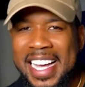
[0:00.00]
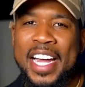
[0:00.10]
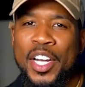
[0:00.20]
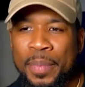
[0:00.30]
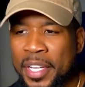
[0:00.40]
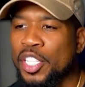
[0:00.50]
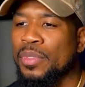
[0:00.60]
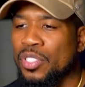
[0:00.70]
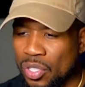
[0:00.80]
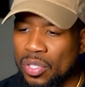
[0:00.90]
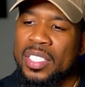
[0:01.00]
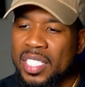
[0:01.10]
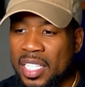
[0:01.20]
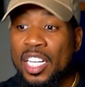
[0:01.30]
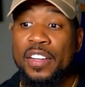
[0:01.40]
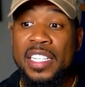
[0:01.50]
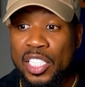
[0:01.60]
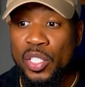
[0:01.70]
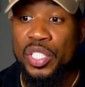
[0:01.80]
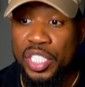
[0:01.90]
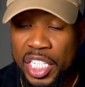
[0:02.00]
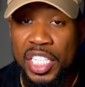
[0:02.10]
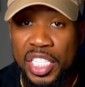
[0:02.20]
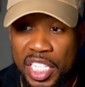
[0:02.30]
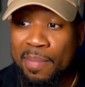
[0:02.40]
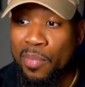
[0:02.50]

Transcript: side of men. The majority of these little Gen Z